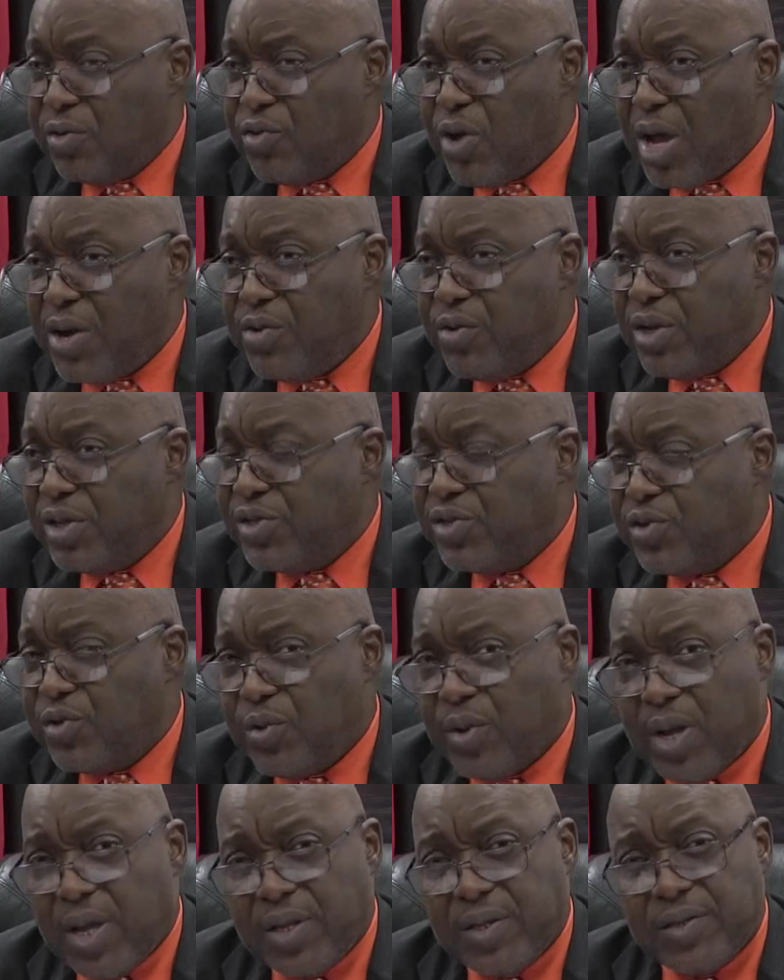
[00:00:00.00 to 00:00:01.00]
graduate
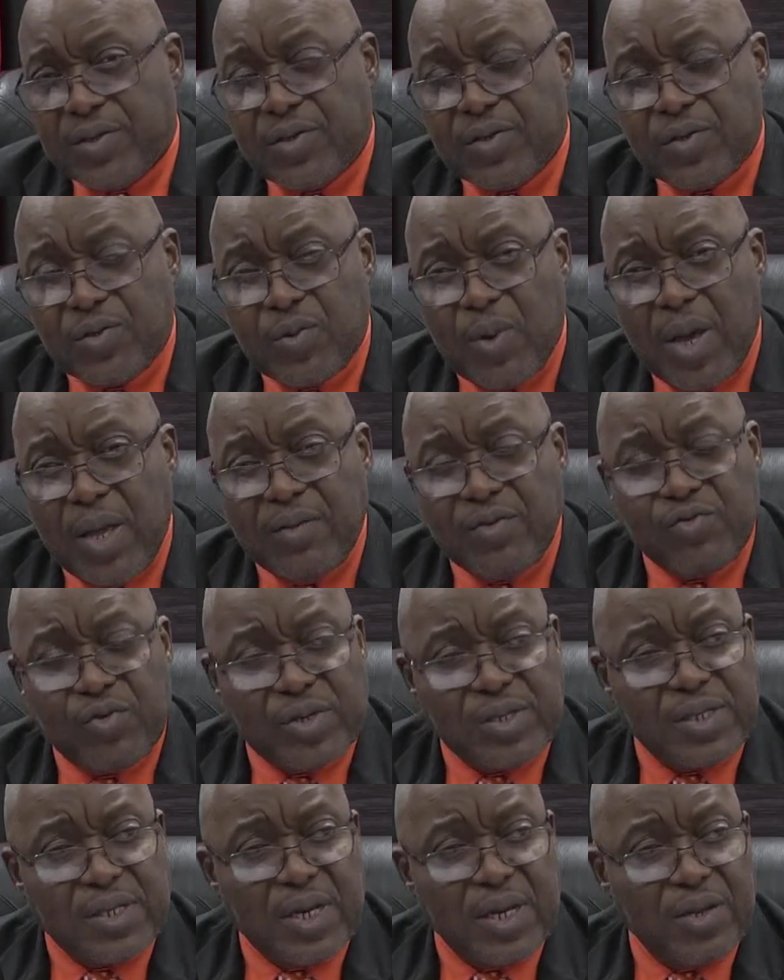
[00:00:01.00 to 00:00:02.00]
students who are
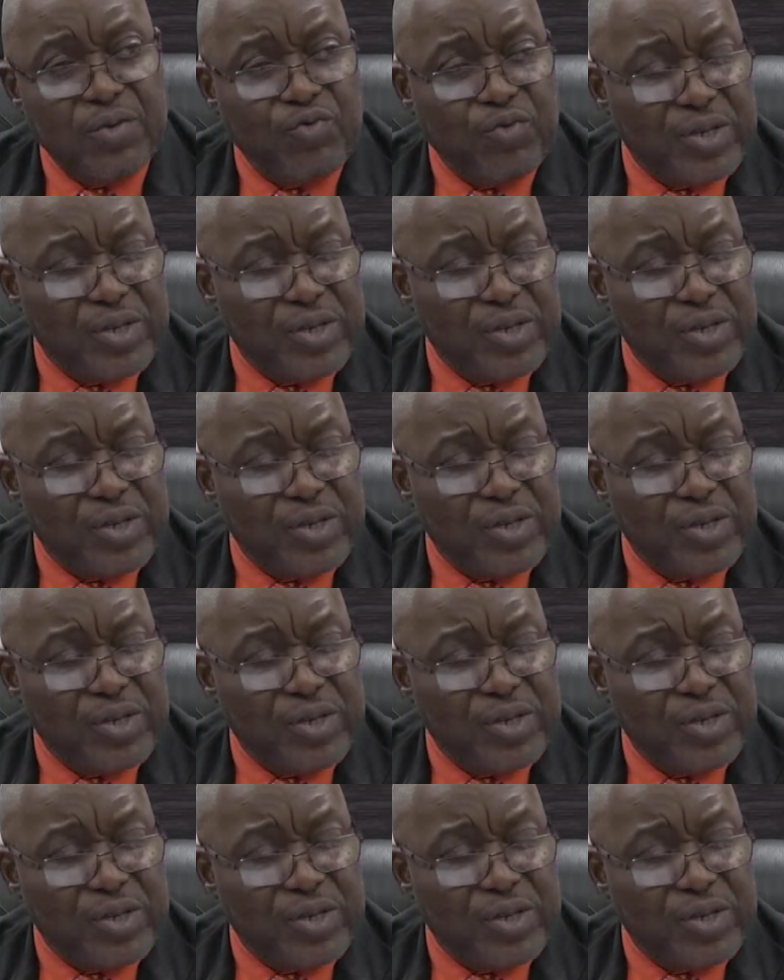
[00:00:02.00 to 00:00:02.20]
interested in